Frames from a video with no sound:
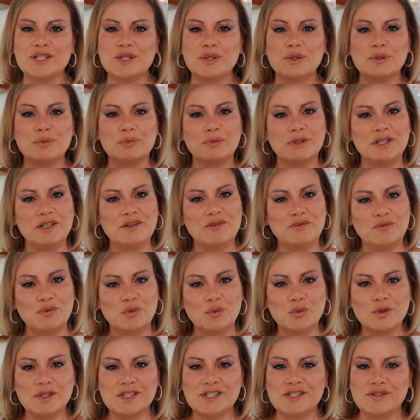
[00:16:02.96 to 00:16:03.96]
Tilbury
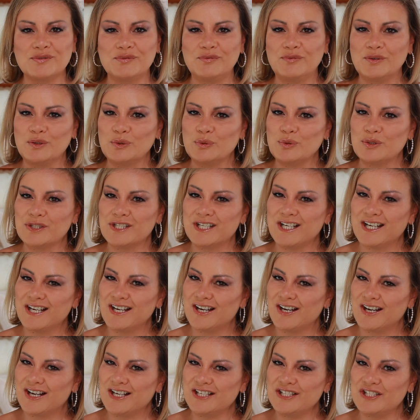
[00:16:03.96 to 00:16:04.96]
Flawless Filter
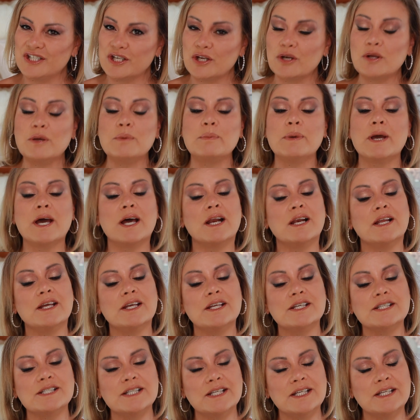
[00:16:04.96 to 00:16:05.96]
eyeshadow
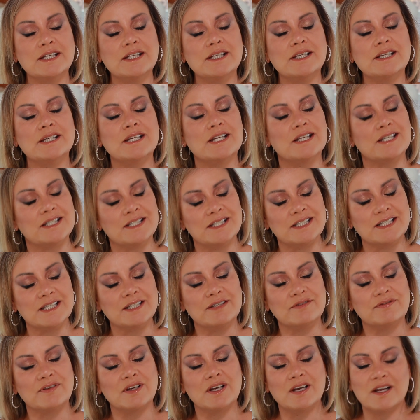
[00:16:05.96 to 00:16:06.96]
palette in
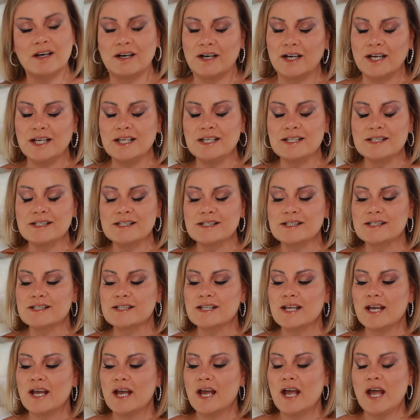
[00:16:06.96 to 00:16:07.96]
Diva Lights.
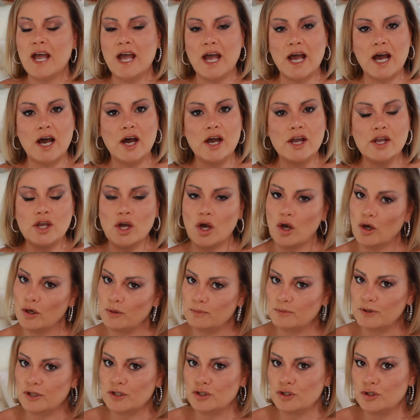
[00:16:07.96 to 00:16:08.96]
I
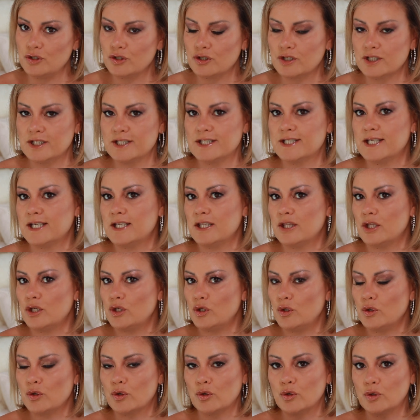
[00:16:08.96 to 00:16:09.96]
hope that you could see that
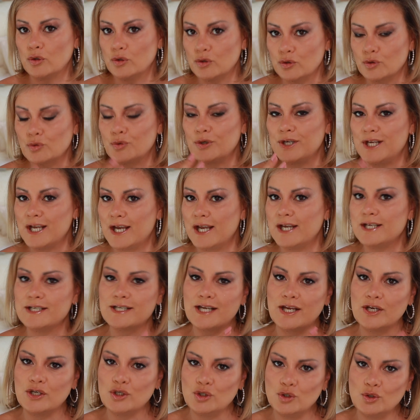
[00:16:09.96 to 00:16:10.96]
you could create
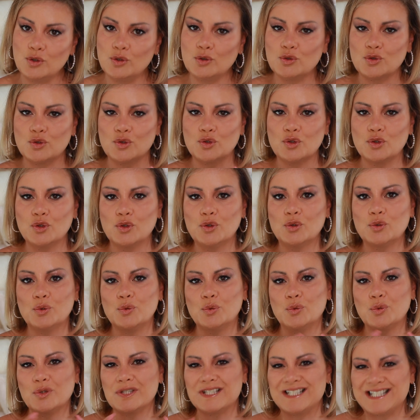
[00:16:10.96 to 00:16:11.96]
a
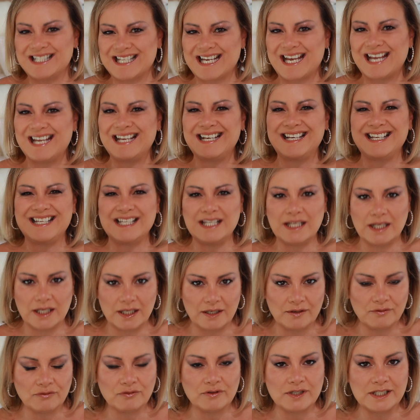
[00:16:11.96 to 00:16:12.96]
neutral, daily,
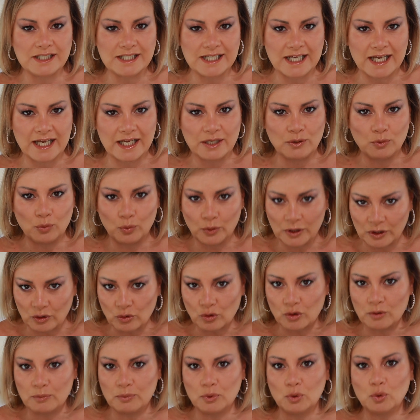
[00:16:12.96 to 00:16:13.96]
everyday,
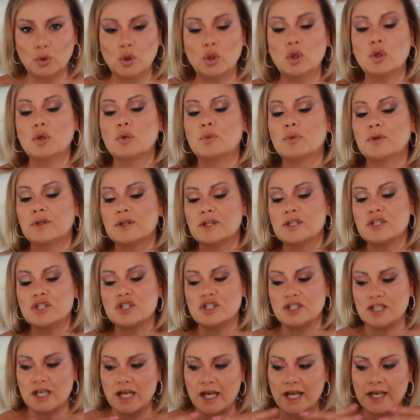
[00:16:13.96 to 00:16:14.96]
wearable look with this
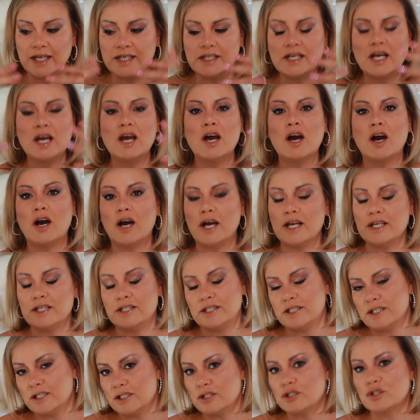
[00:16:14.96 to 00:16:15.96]
shade. I
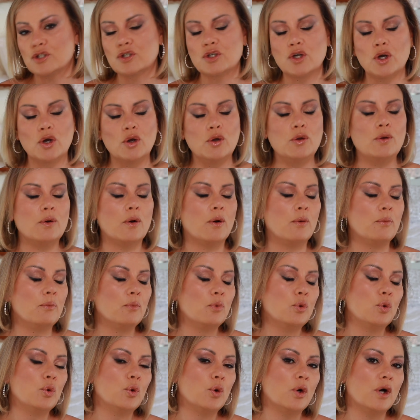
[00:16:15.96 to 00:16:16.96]
did go
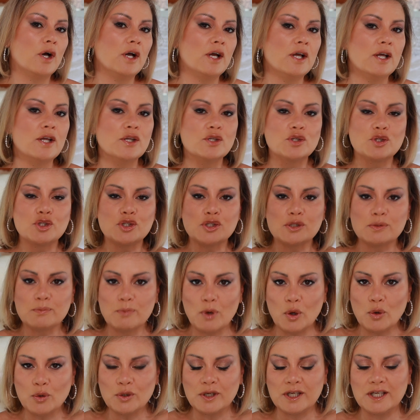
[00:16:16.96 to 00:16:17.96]
more
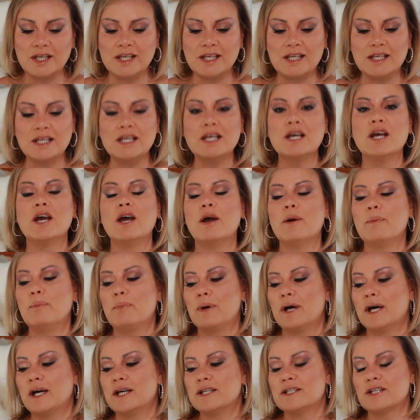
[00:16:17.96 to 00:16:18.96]
smoky,
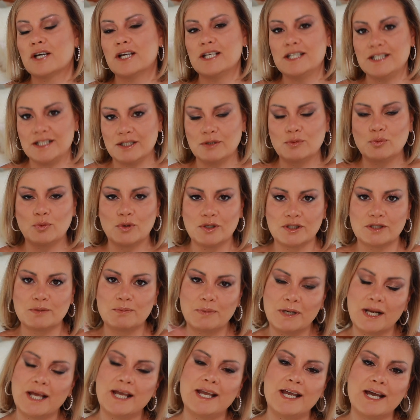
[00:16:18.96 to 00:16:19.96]
but I did want to
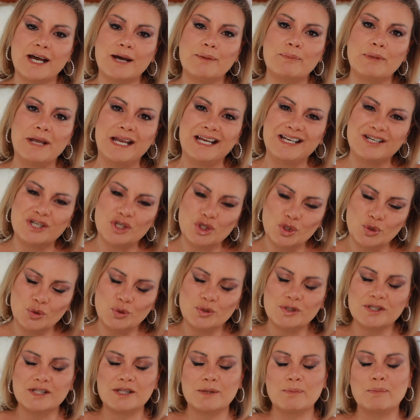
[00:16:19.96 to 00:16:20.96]
play up and
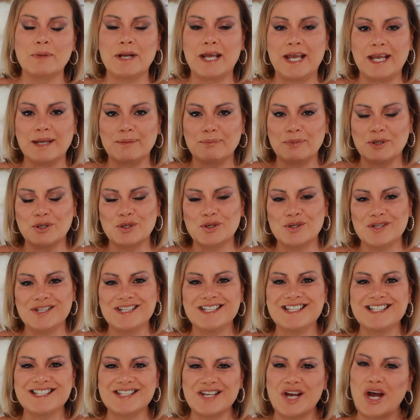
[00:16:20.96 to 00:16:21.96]
use the black
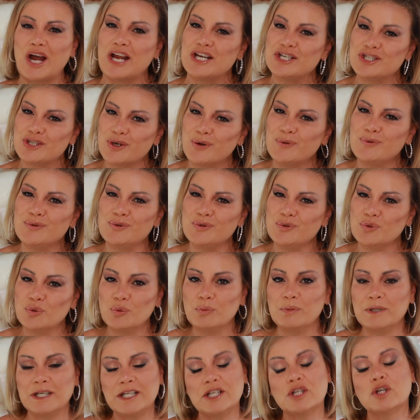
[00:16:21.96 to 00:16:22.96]
because I don't
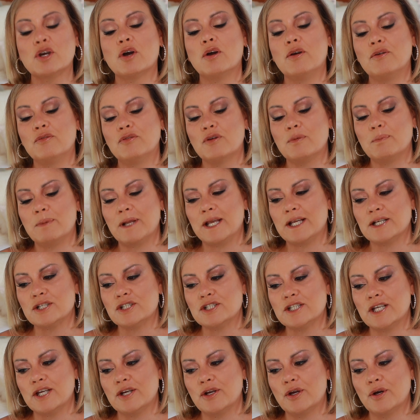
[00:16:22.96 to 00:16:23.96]
normally go for a black
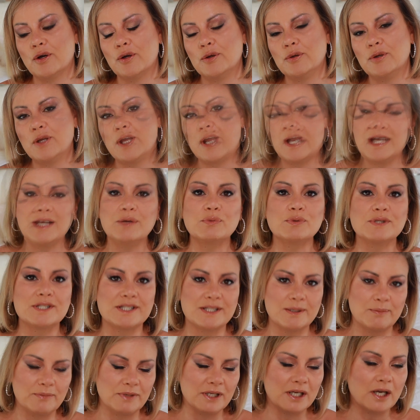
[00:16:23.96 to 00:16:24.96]
shadow. It was
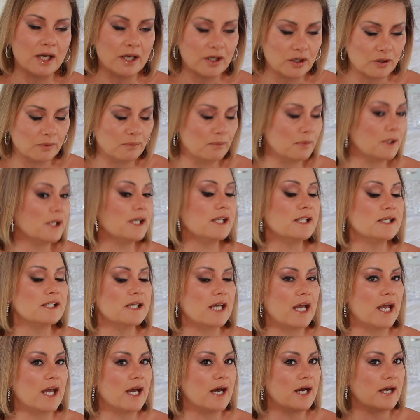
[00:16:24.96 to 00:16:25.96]
something I could blend
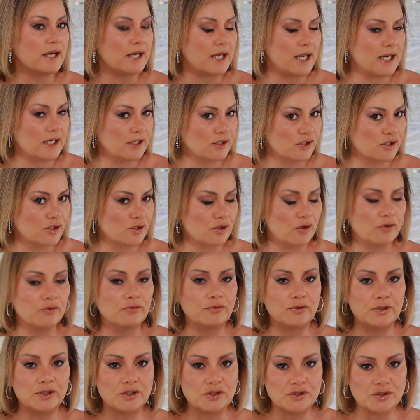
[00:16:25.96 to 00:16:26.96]
out and
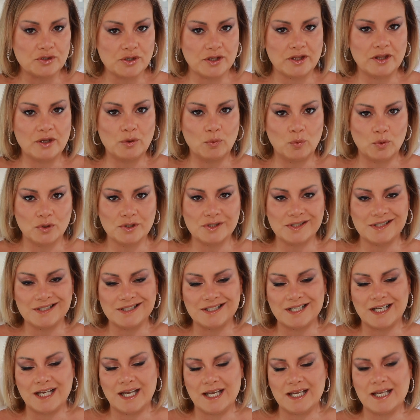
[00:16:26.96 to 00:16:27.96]
soften so that it
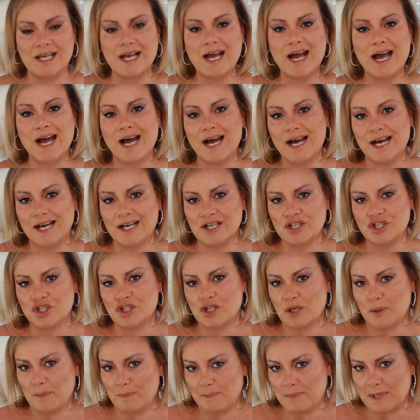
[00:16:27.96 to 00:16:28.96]
wasn't a
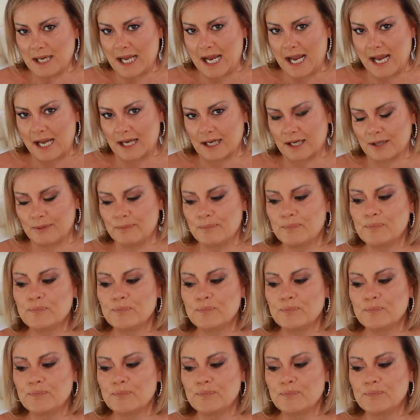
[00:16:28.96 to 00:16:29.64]
harsh black.